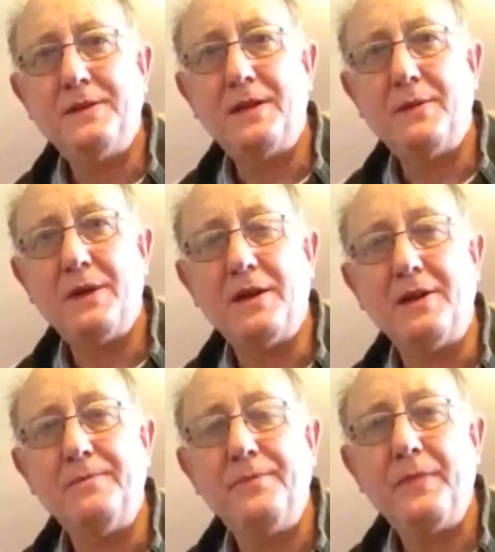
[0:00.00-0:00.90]
So there we
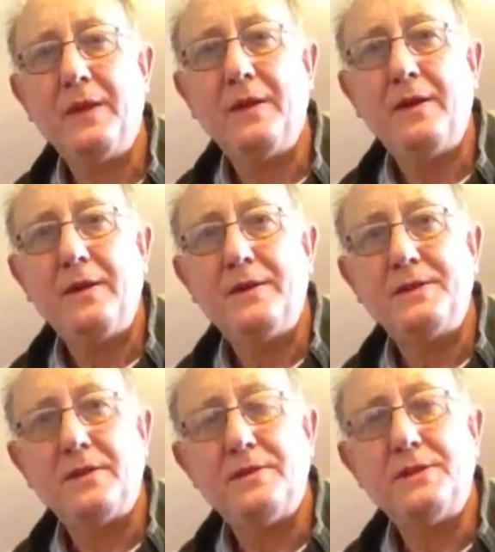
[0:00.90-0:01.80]
are.
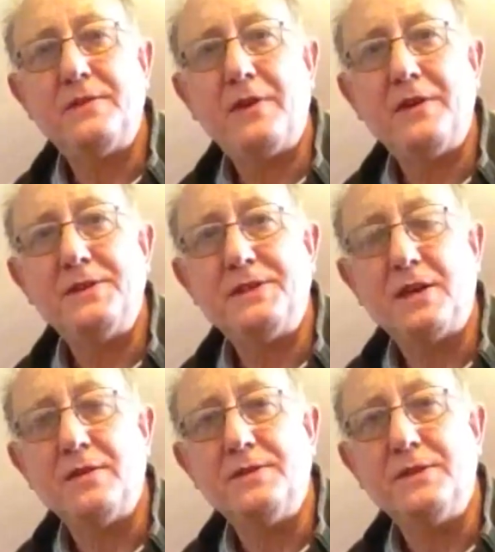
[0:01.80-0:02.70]
So those are the various
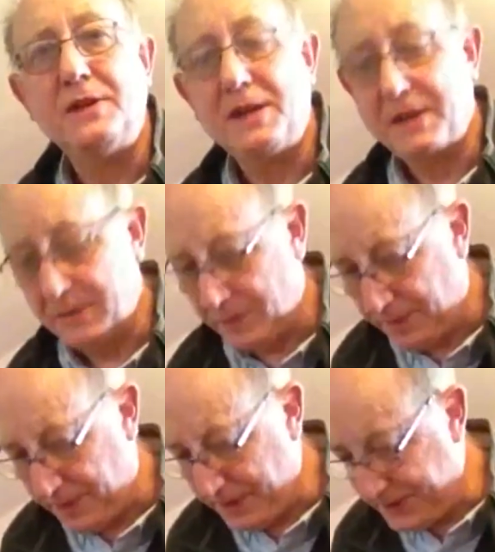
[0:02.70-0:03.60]
tones you're getting
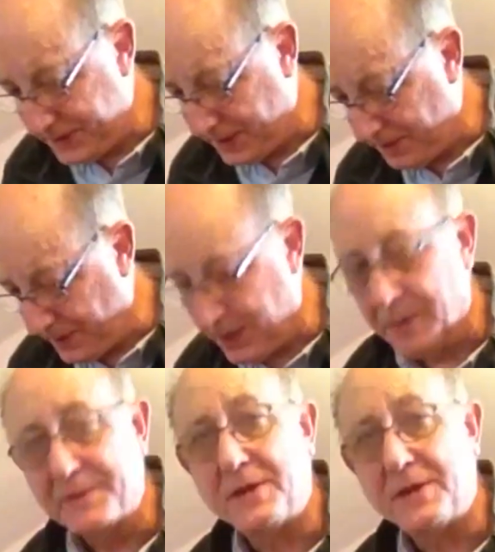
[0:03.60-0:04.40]
with this pickup.